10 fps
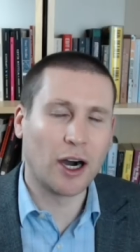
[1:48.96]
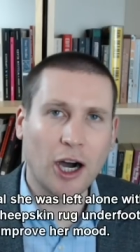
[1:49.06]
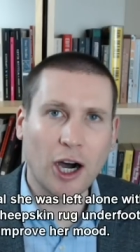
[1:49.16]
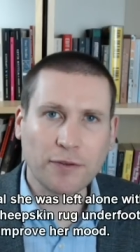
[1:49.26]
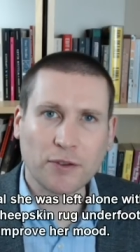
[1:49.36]

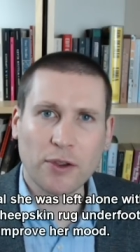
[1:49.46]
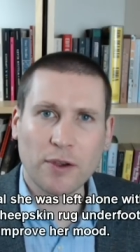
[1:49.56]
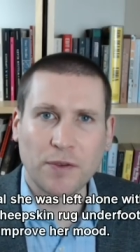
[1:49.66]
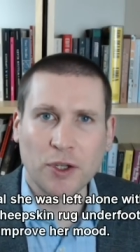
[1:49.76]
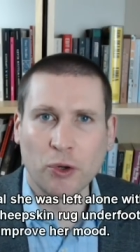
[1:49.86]
after the
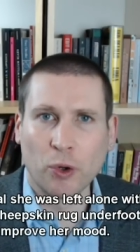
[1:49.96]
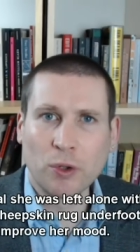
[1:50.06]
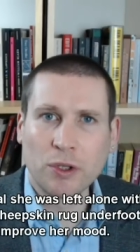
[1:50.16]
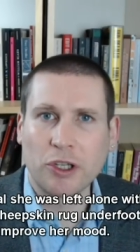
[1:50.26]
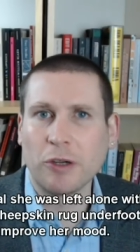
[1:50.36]

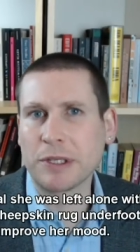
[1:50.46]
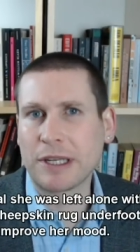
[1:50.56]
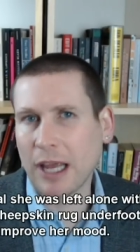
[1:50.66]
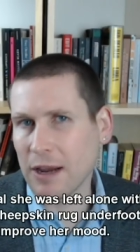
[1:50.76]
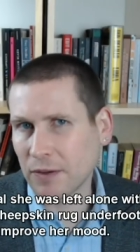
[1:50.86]
funeral, she was
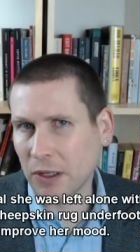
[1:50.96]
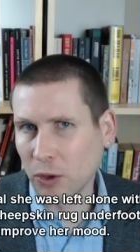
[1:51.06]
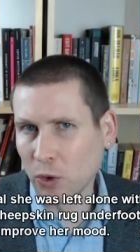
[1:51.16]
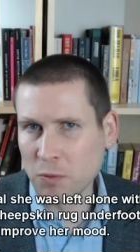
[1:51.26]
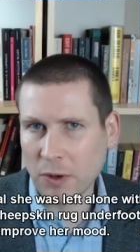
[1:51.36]
left
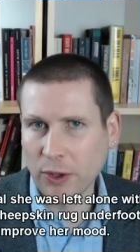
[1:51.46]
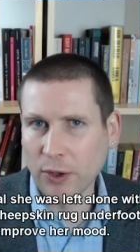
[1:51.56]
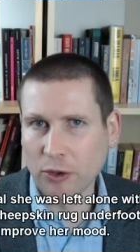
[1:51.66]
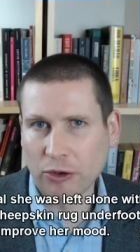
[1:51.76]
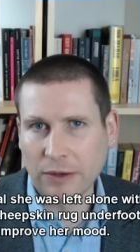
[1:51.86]
alone with her
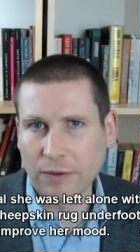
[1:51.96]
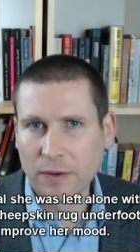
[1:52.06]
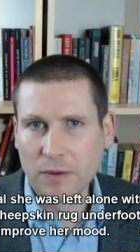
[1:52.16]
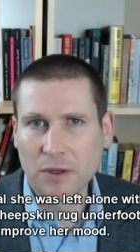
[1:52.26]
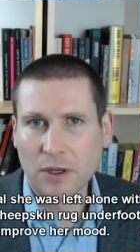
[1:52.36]
grief.
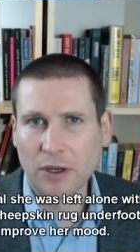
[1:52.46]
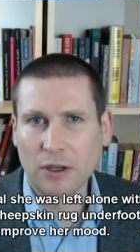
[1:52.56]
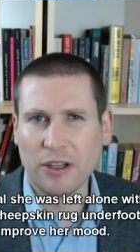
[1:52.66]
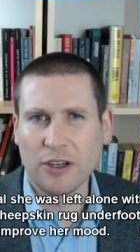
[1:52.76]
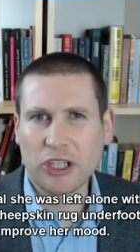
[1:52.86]

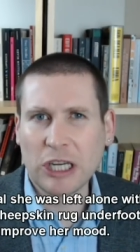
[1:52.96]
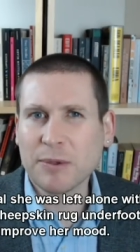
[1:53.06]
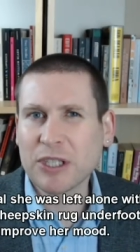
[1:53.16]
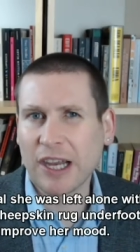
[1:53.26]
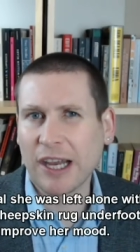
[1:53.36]
The
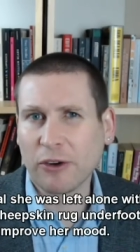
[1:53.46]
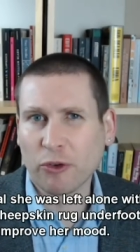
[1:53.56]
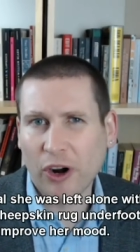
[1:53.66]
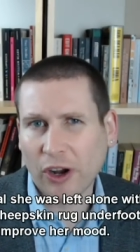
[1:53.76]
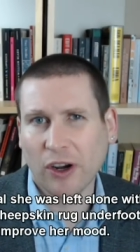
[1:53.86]
sheepskin
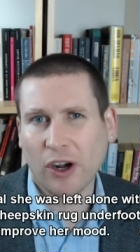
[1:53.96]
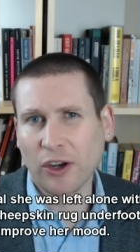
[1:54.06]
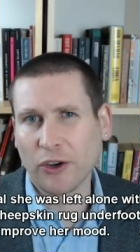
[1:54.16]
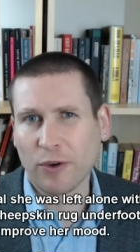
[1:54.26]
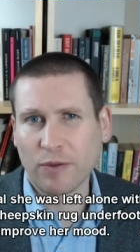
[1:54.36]
rug
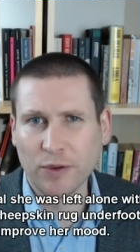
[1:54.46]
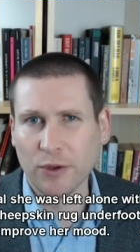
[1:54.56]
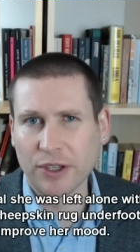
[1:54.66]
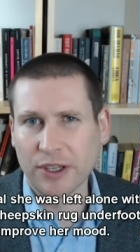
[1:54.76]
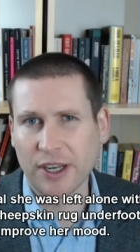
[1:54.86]

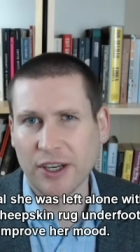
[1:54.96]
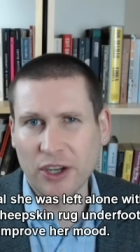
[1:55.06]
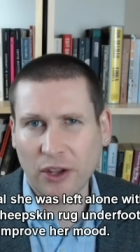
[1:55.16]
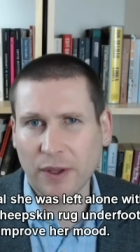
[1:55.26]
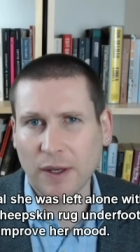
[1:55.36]
underfoot did
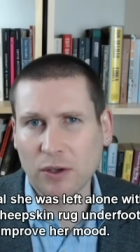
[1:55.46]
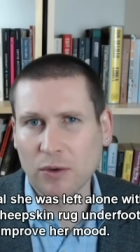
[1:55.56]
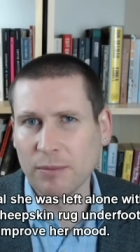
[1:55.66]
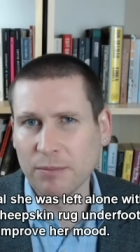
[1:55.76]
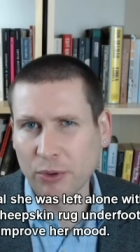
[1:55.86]
nothing to
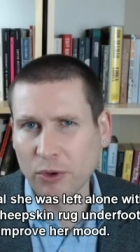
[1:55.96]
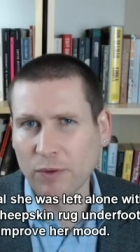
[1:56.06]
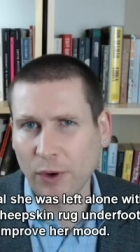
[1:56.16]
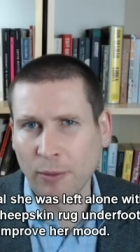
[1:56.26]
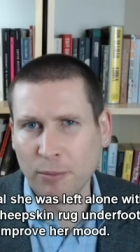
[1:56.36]

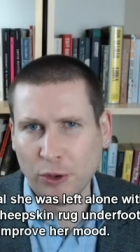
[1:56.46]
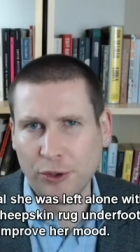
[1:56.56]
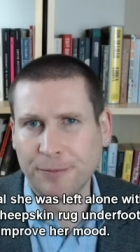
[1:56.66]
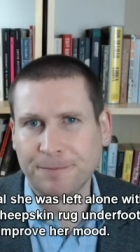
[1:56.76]
improve her mood.